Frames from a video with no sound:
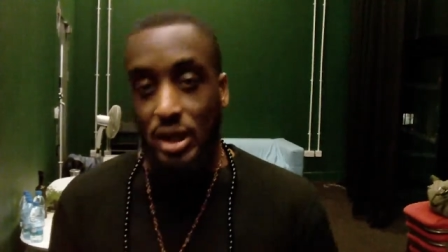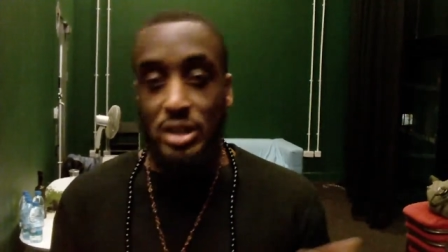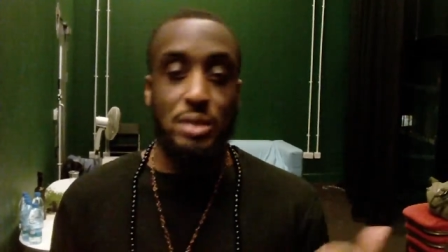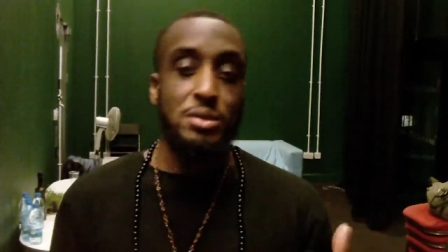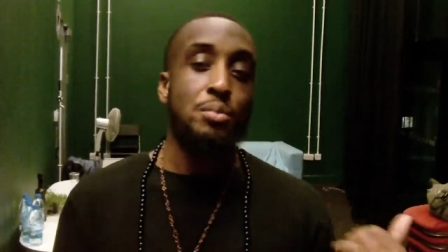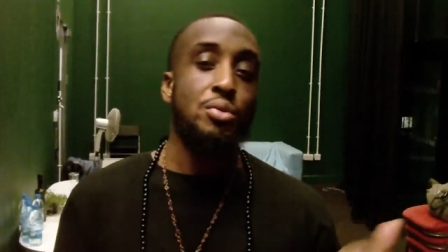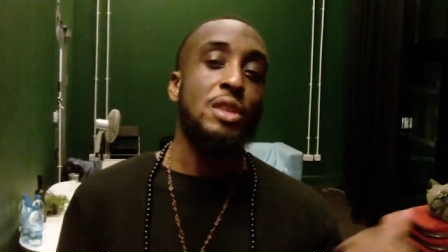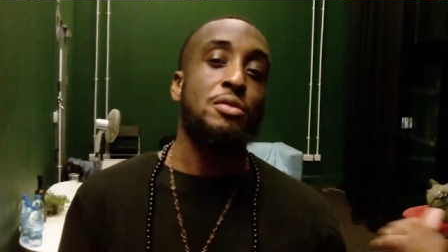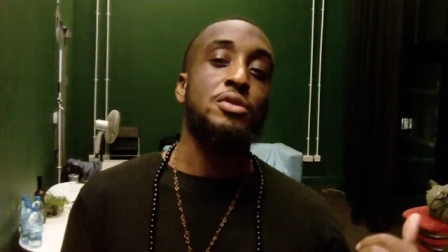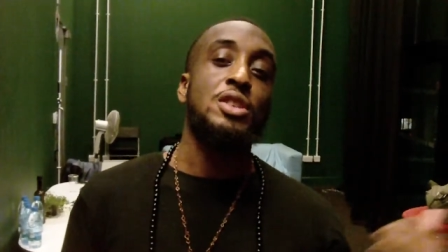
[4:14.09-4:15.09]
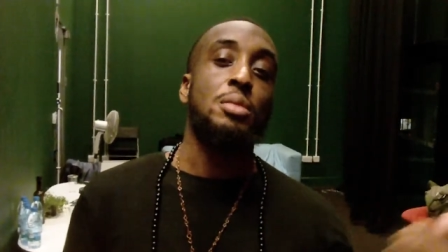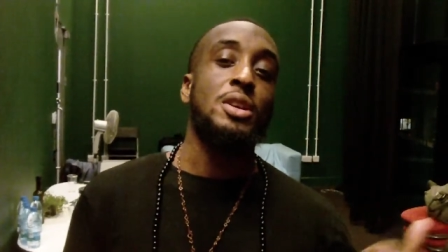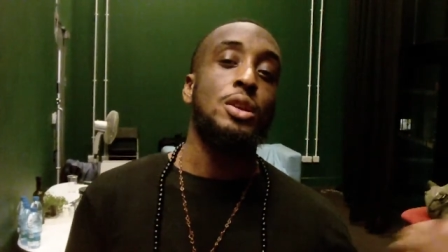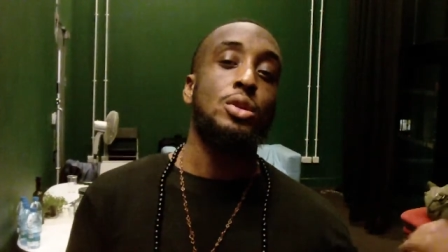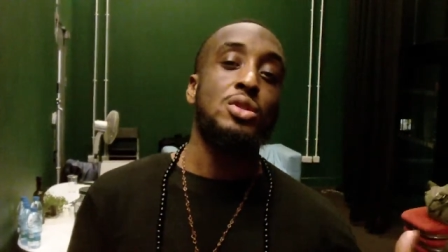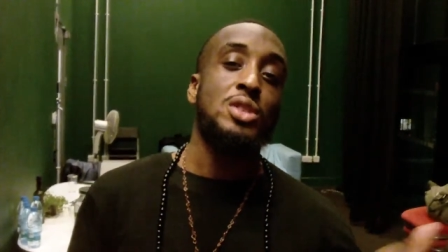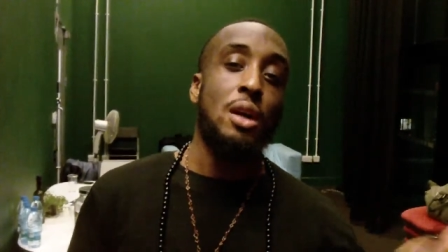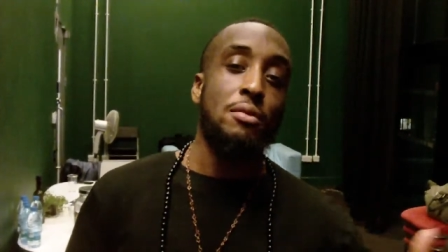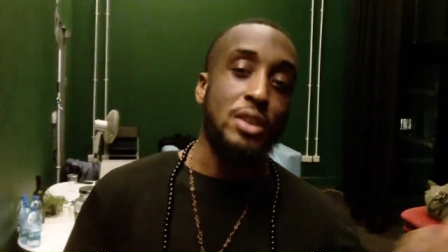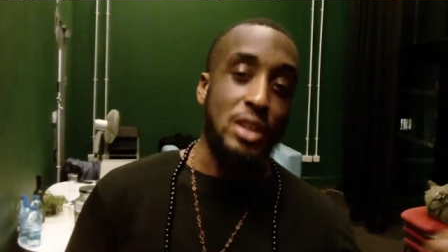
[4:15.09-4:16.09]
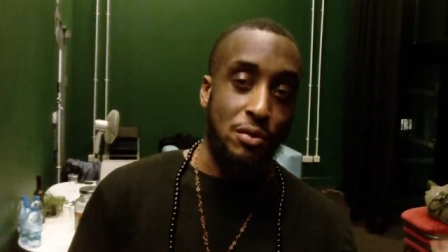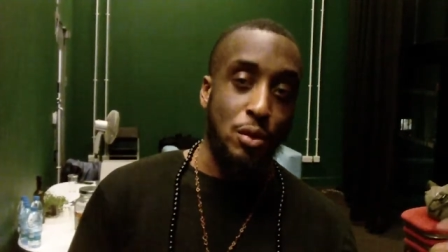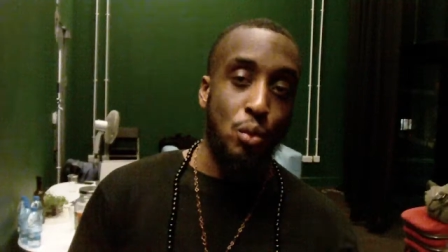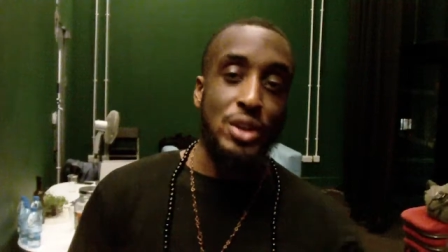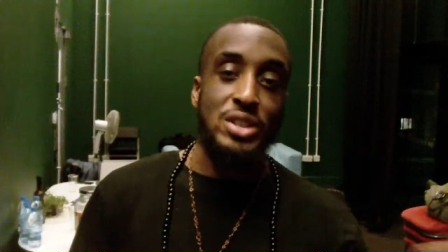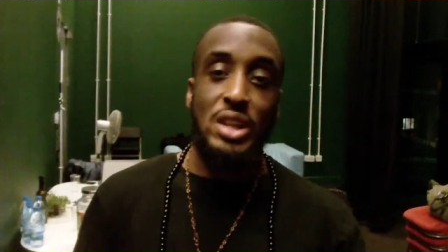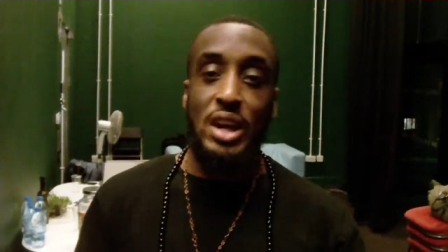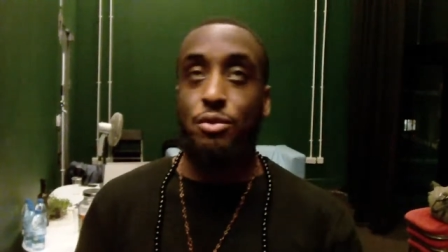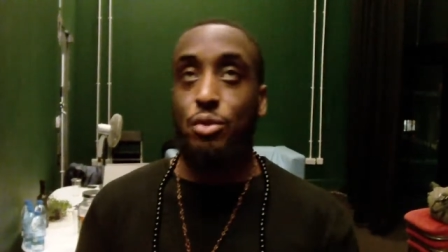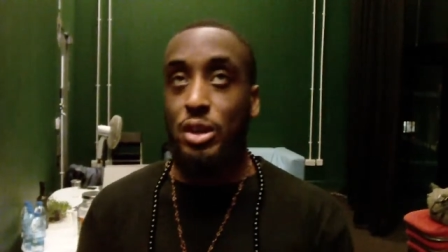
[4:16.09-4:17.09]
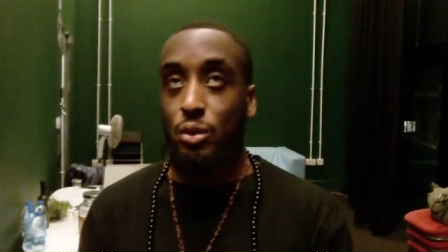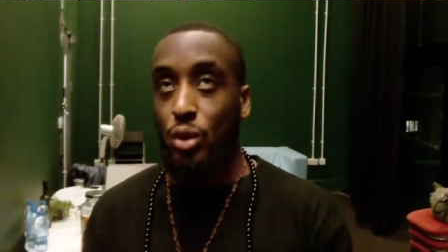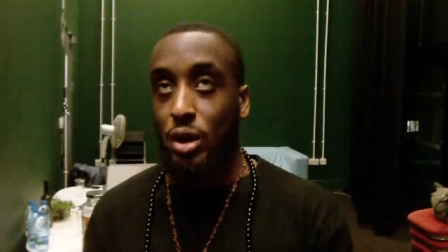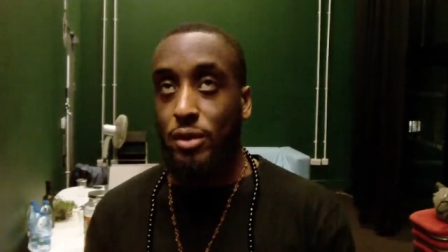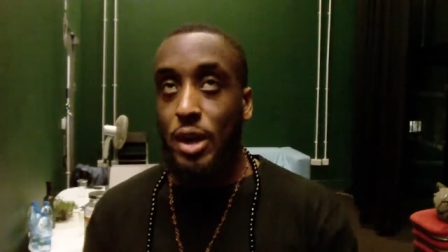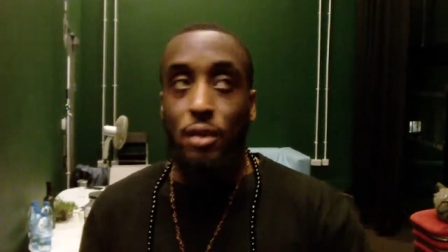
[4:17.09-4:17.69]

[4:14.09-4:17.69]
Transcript: I tend to break free, but the laws are unforgiving. What is life really worth?